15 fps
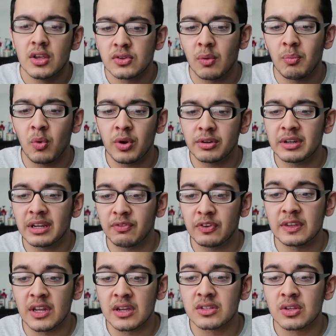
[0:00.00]
So I'm wondering if
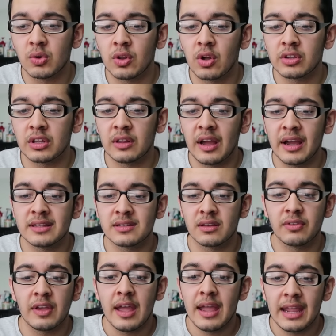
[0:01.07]
it does go along the lines
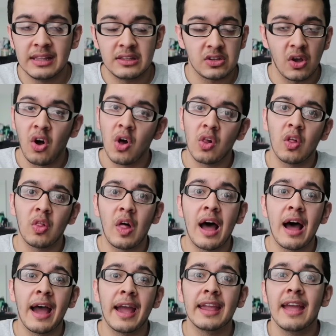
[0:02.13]
of it's all a
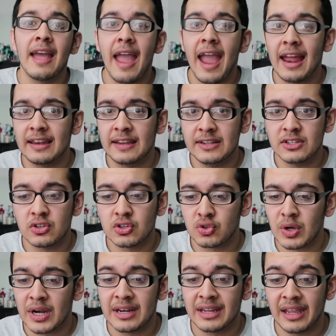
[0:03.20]
lie and he's just
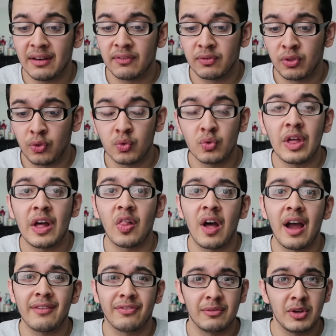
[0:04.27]
trying to get through that
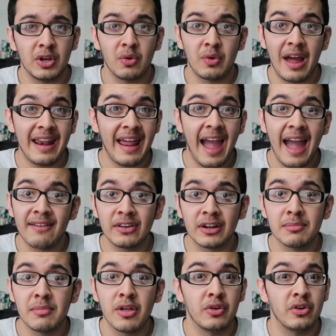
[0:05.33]
lie from, you know, not
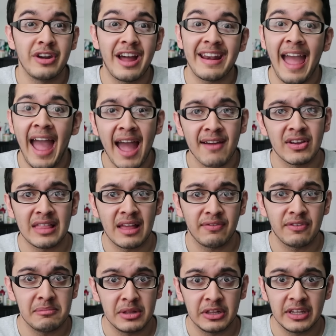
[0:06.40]
having a mother, not having
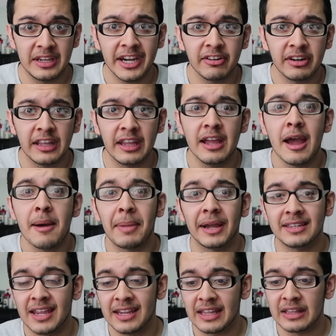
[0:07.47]
that familiarity by
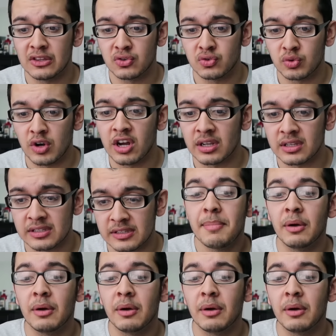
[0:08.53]
taking the drugs.